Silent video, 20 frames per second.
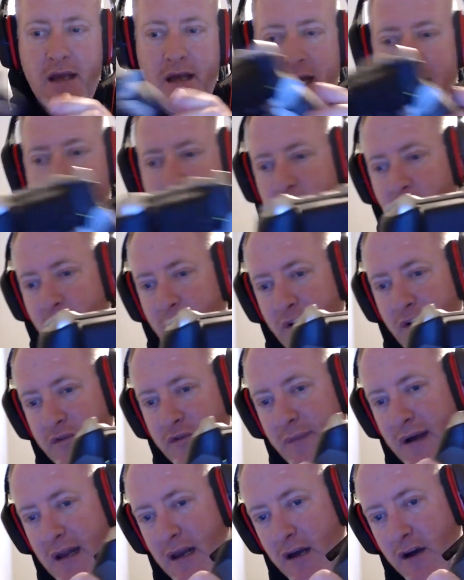I can put both
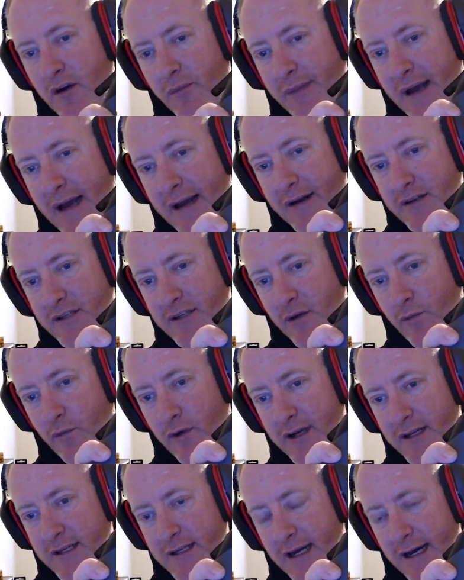my long paddles on
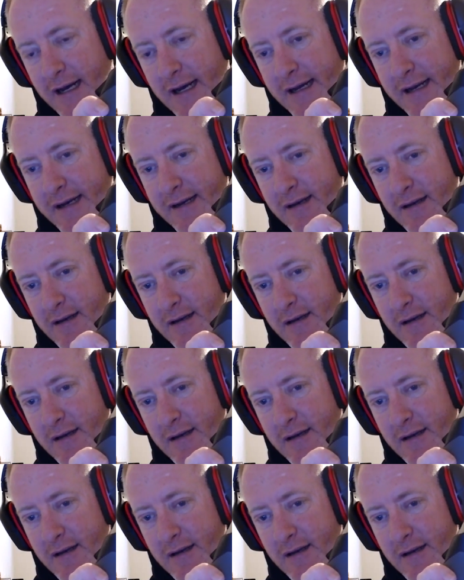one side.